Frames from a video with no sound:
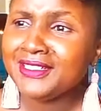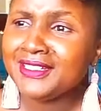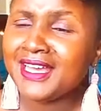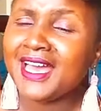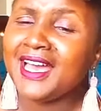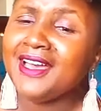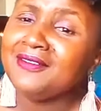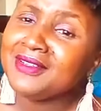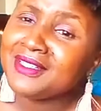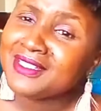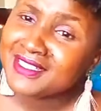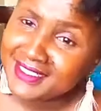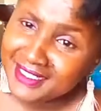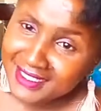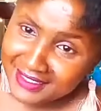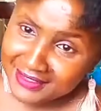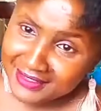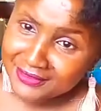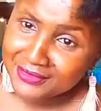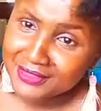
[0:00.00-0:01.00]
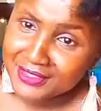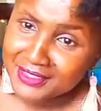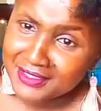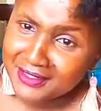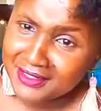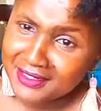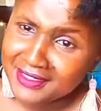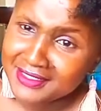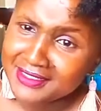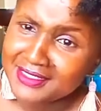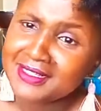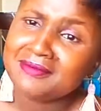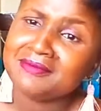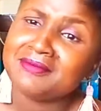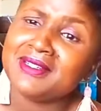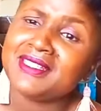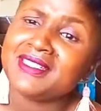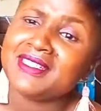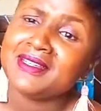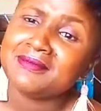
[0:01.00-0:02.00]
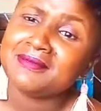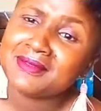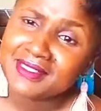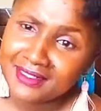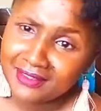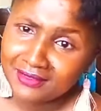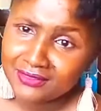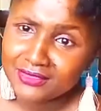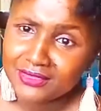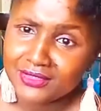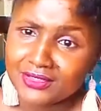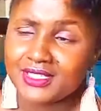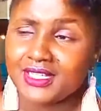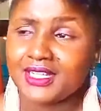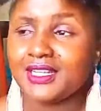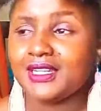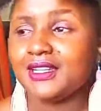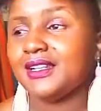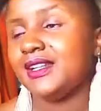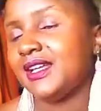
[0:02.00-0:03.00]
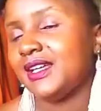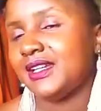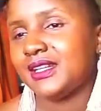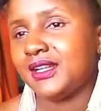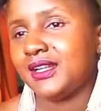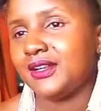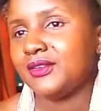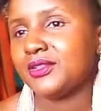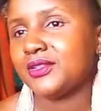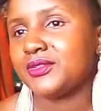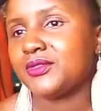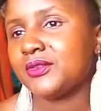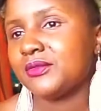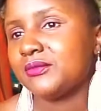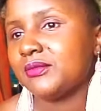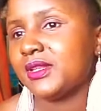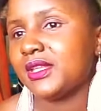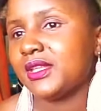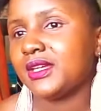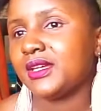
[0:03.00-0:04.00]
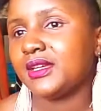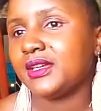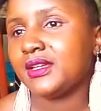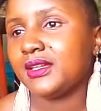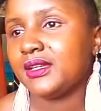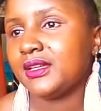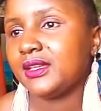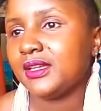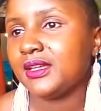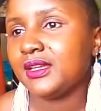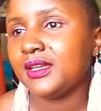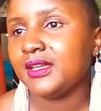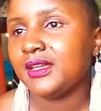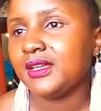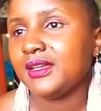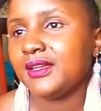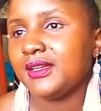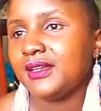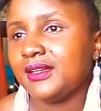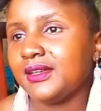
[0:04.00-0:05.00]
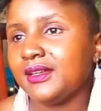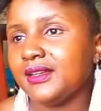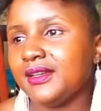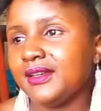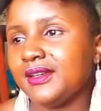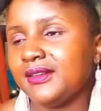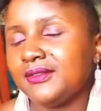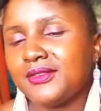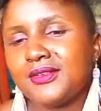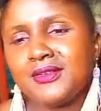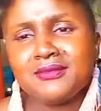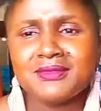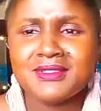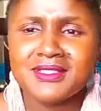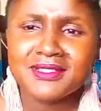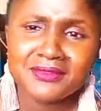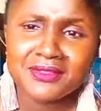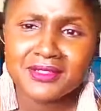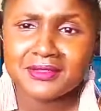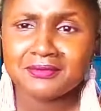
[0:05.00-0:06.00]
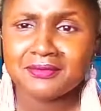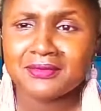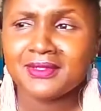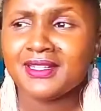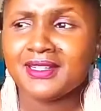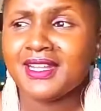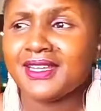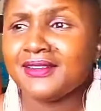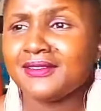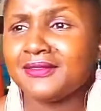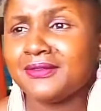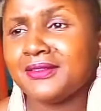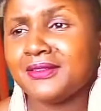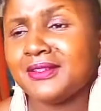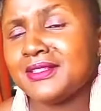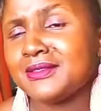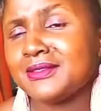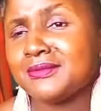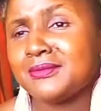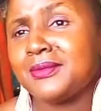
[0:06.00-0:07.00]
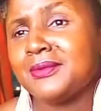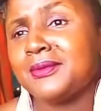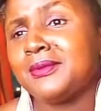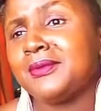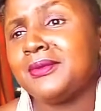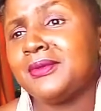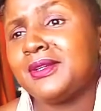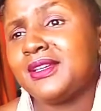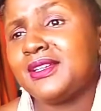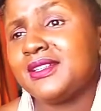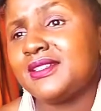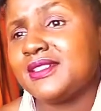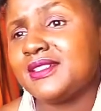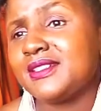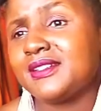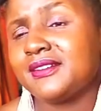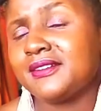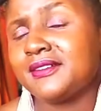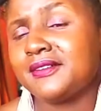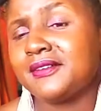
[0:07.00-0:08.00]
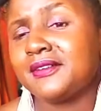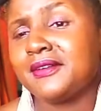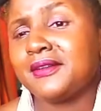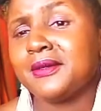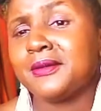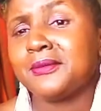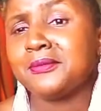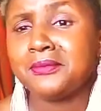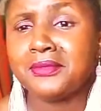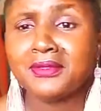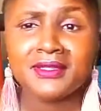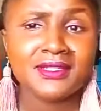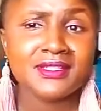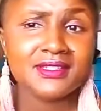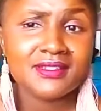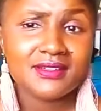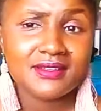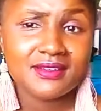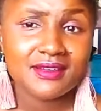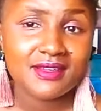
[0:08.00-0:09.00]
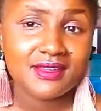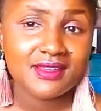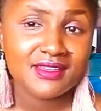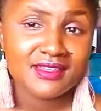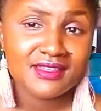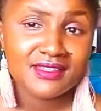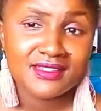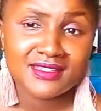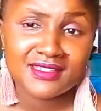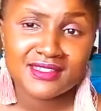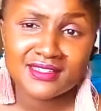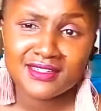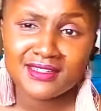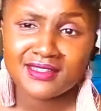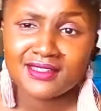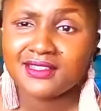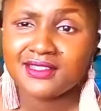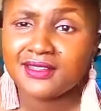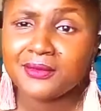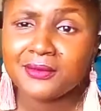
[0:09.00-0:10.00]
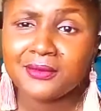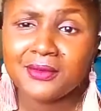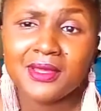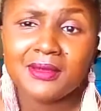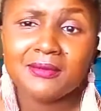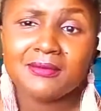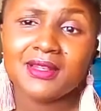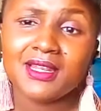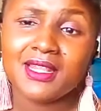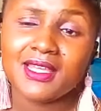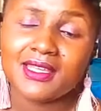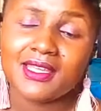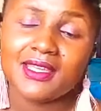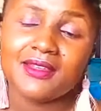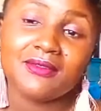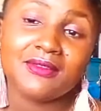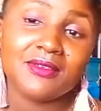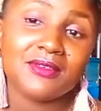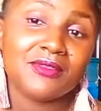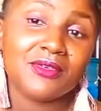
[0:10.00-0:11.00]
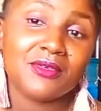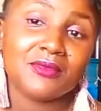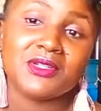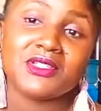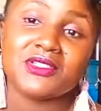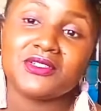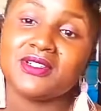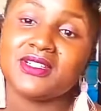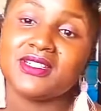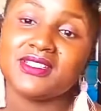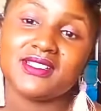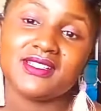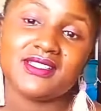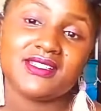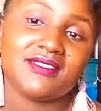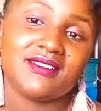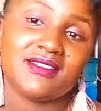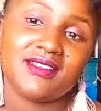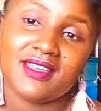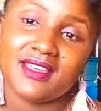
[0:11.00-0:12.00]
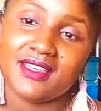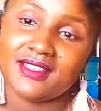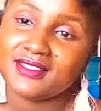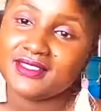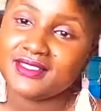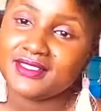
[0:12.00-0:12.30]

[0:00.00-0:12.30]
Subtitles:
haven't studied for interior design, but I'm self-taught. I learn a lot from there, from different, like Facebook, Instagram, Pinterest, the web. Like, every information is just rare.